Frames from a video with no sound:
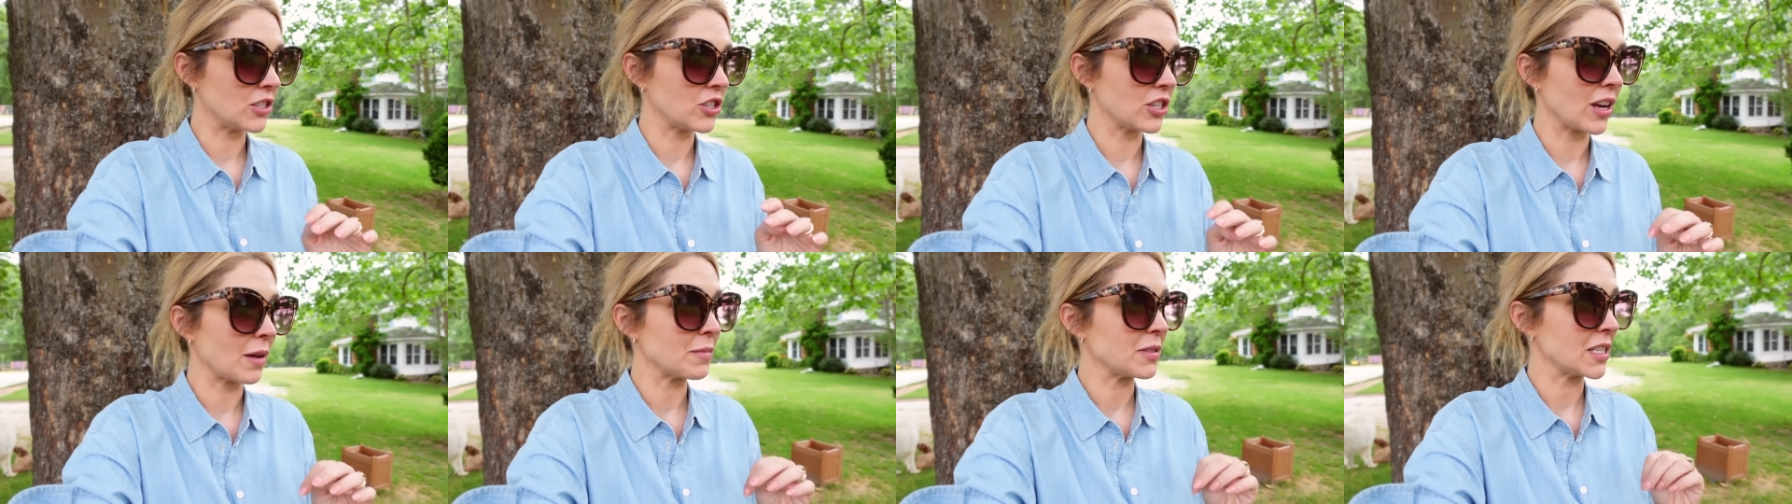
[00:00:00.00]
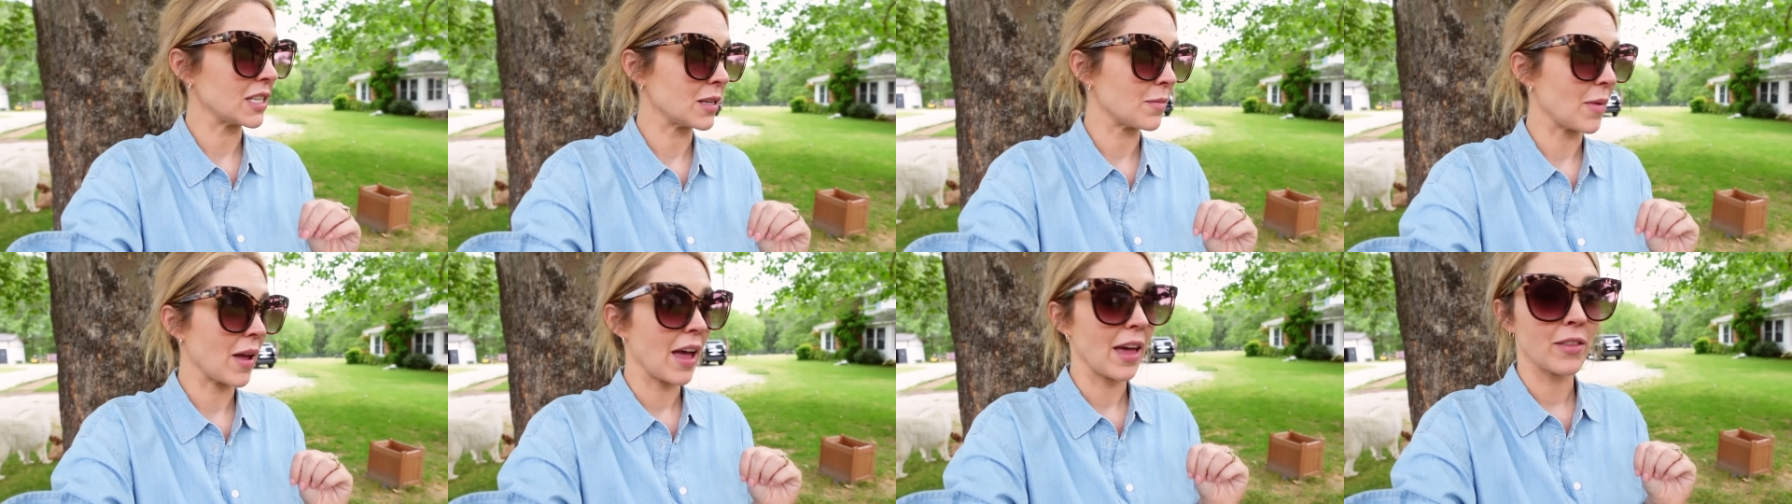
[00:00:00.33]
She comes in
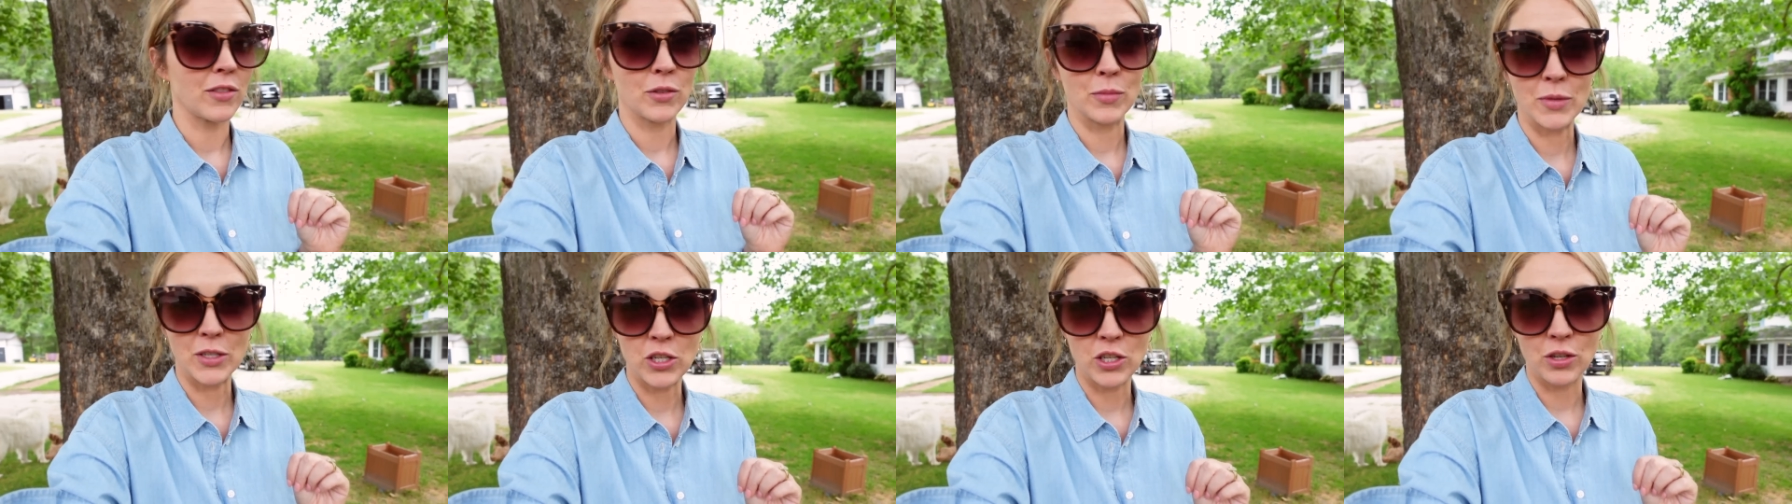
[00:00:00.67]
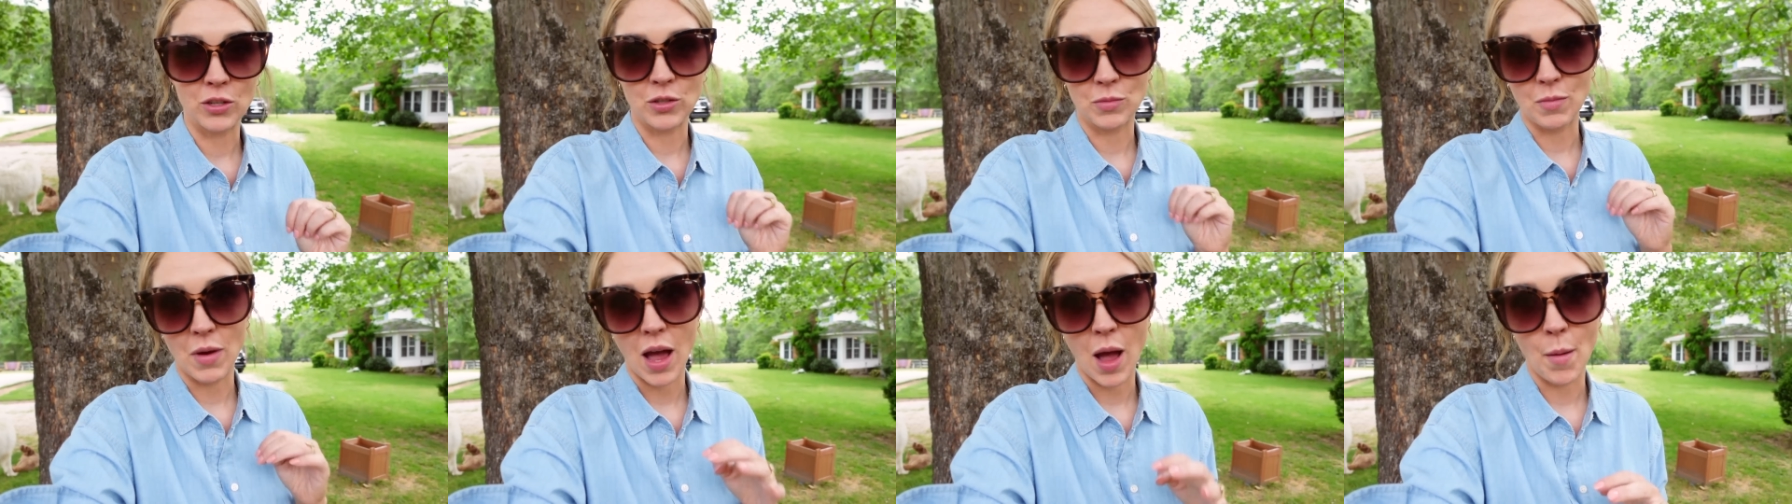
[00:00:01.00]
the bathroom and she
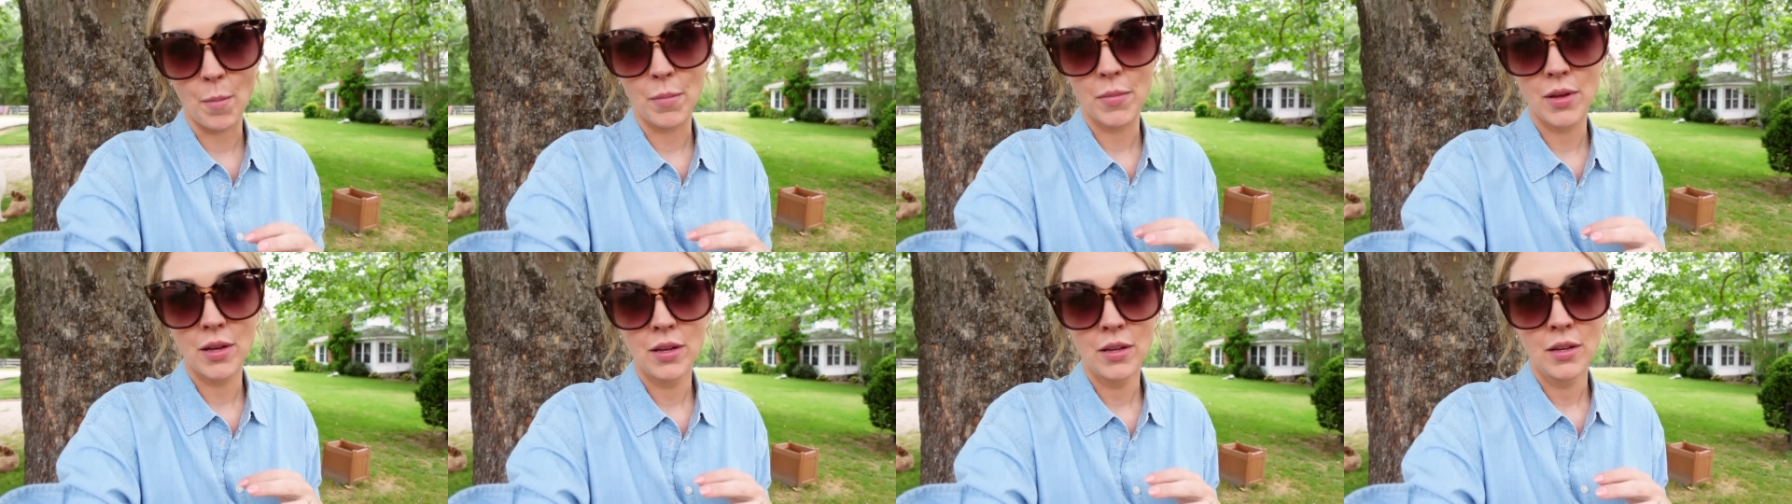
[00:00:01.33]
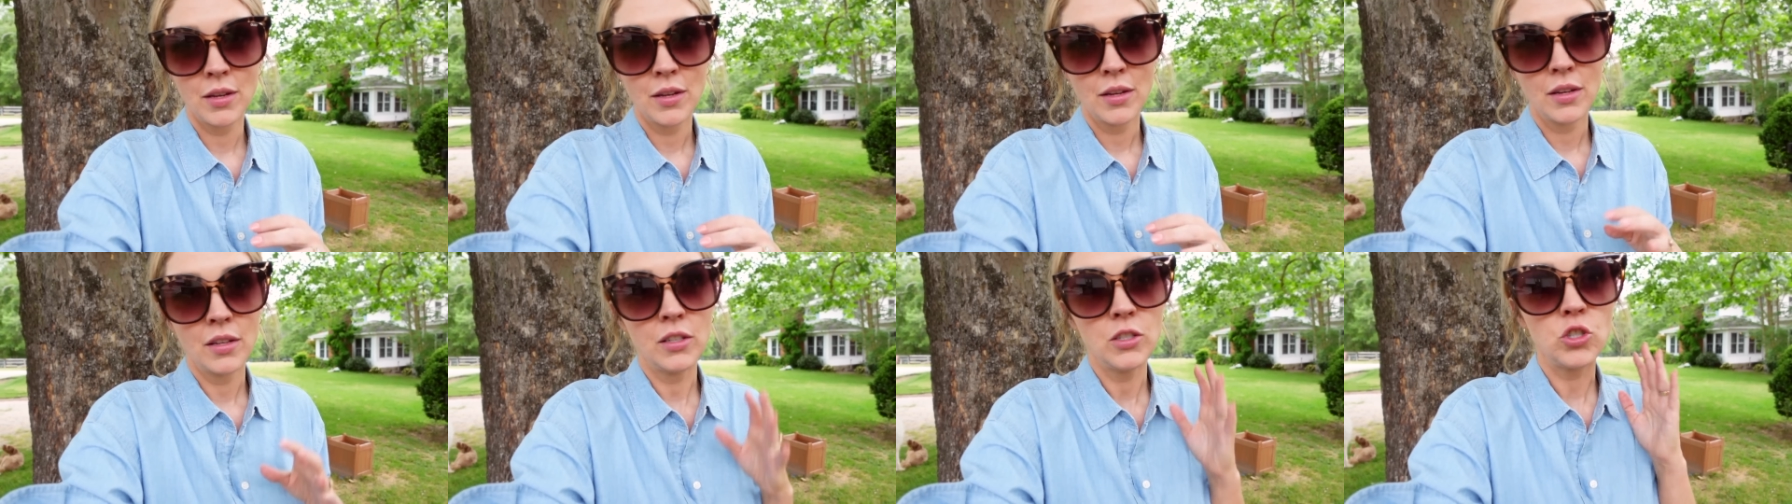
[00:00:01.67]
goes, Mom,
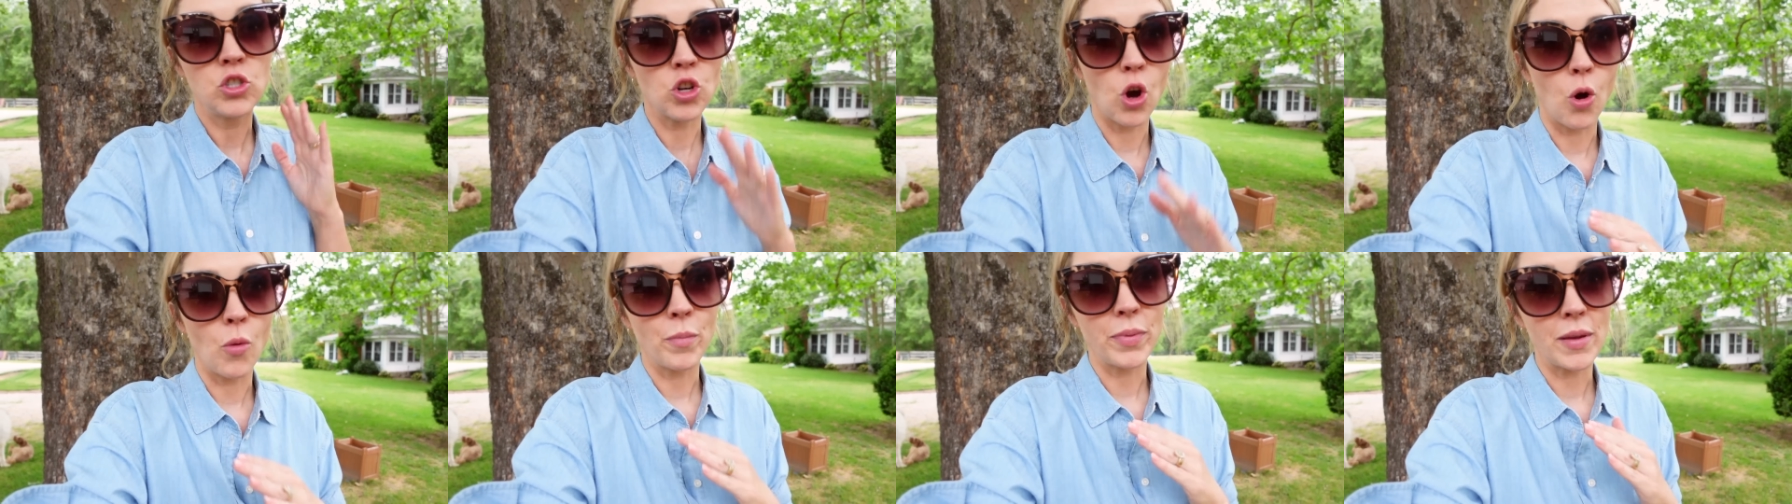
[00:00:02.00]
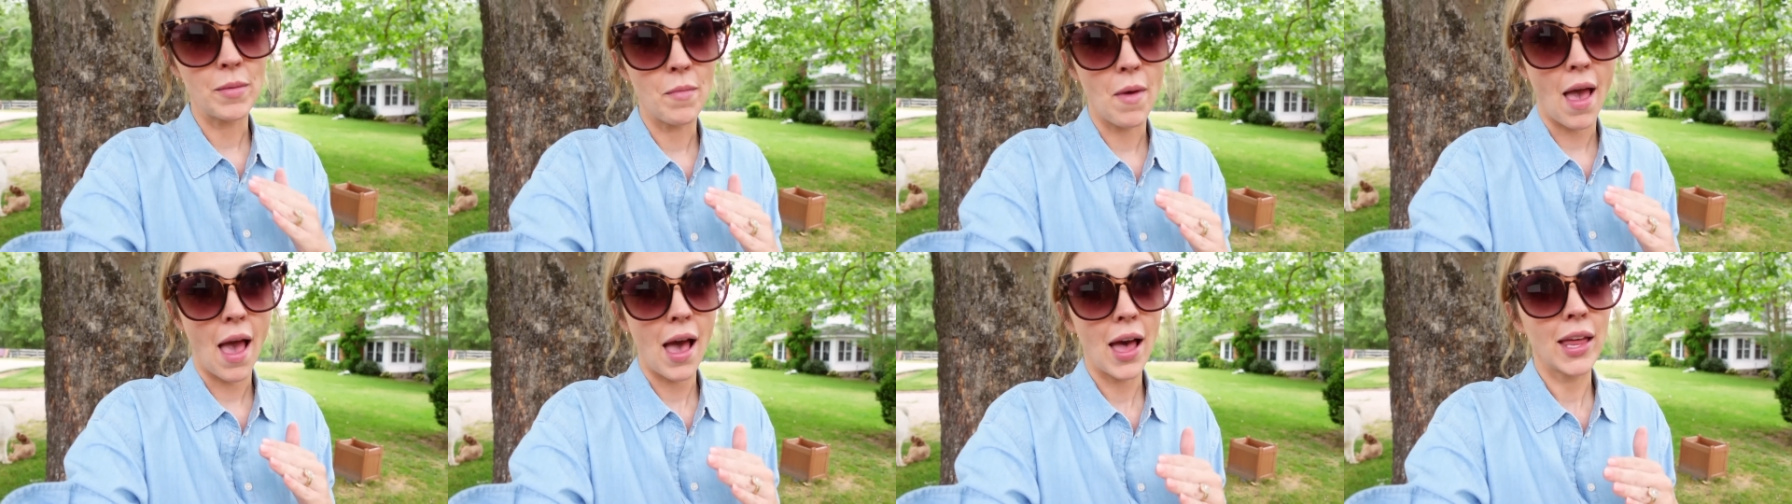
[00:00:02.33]
don't be
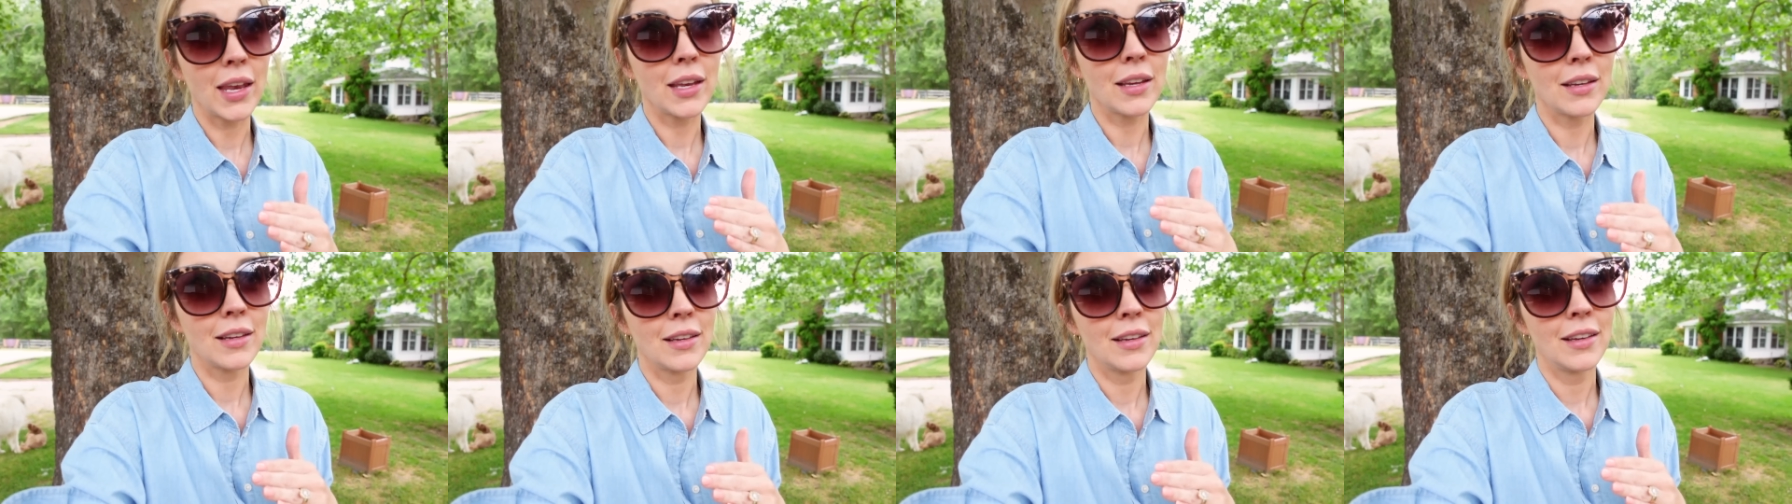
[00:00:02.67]
mad.